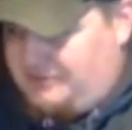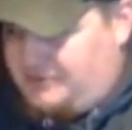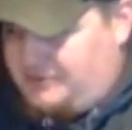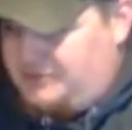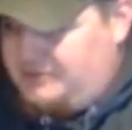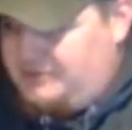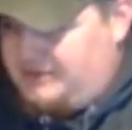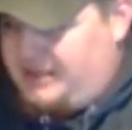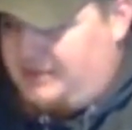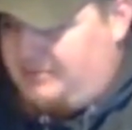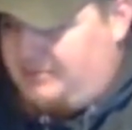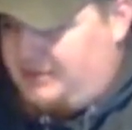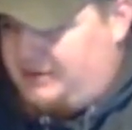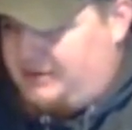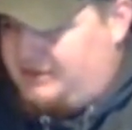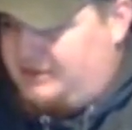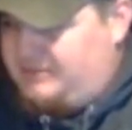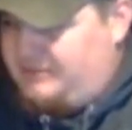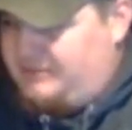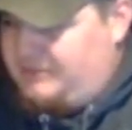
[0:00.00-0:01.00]
fruit that I
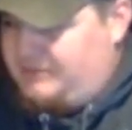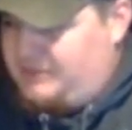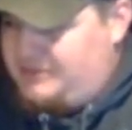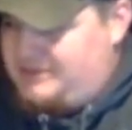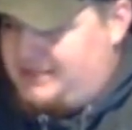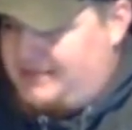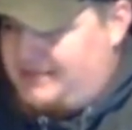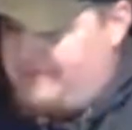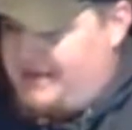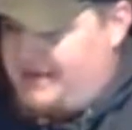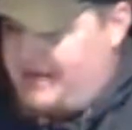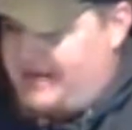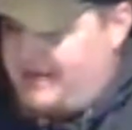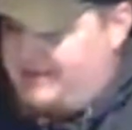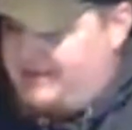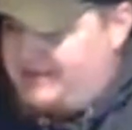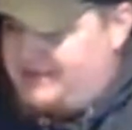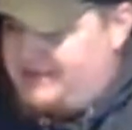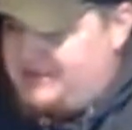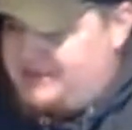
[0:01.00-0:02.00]
picked up the first time I
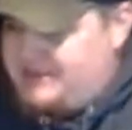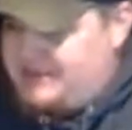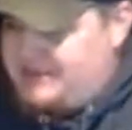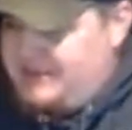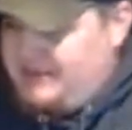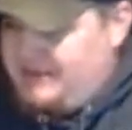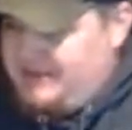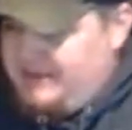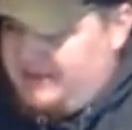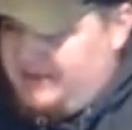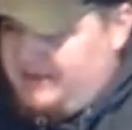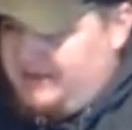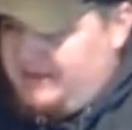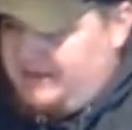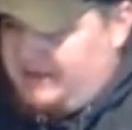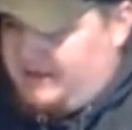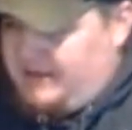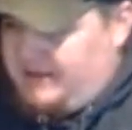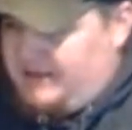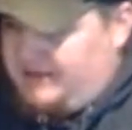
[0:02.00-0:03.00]
had this.
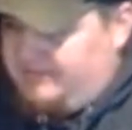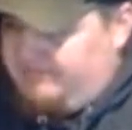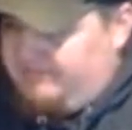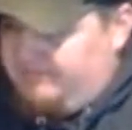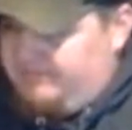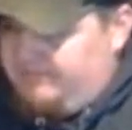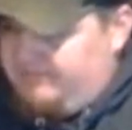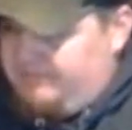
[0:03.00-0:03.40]
But